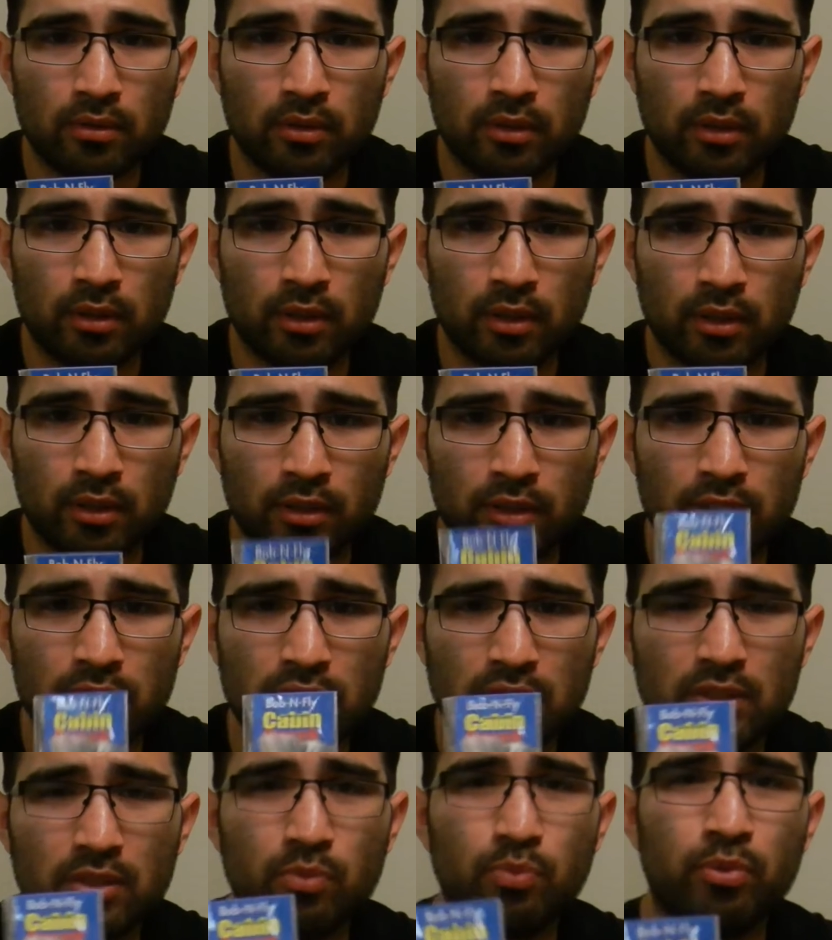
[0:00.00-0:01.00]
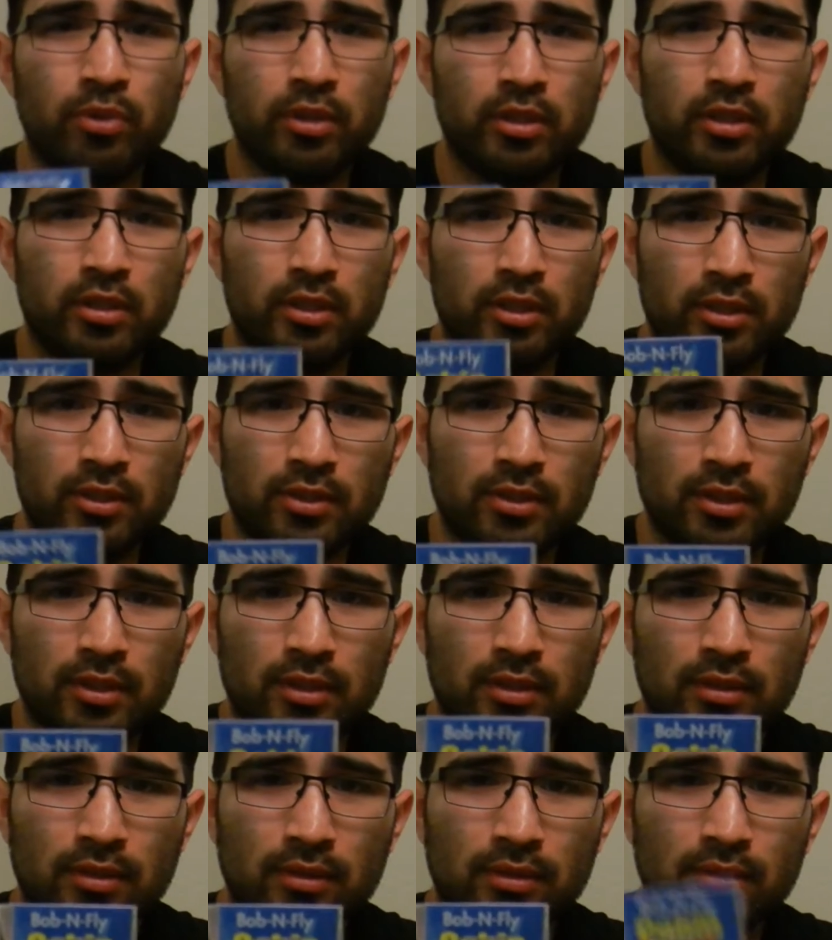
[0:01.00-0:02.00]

This is pretty easy.